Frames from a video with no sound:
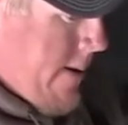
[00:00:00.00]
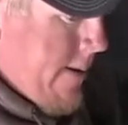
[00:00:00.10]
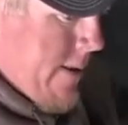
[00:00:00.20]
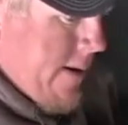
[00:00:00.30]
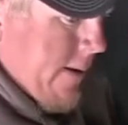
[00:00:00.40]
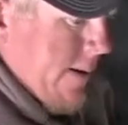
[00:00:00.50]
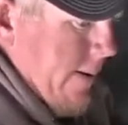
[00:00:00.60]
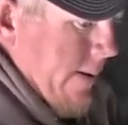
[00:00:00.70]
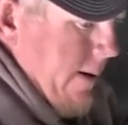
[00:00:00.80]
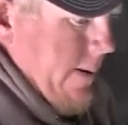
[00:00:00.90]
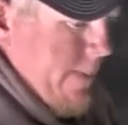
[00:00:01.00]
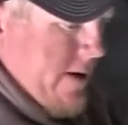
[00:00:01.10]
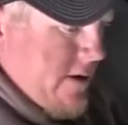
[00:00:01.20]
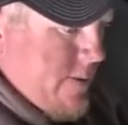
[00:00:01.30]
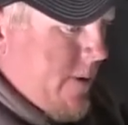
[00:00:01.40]
I think they're a little
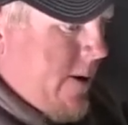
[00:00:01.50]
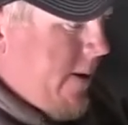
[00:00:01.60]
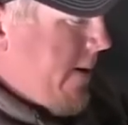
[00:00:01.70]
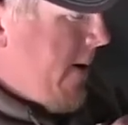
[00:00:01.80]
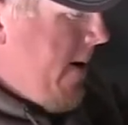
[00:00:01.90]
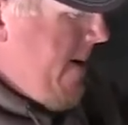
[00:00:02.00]
bit smaller.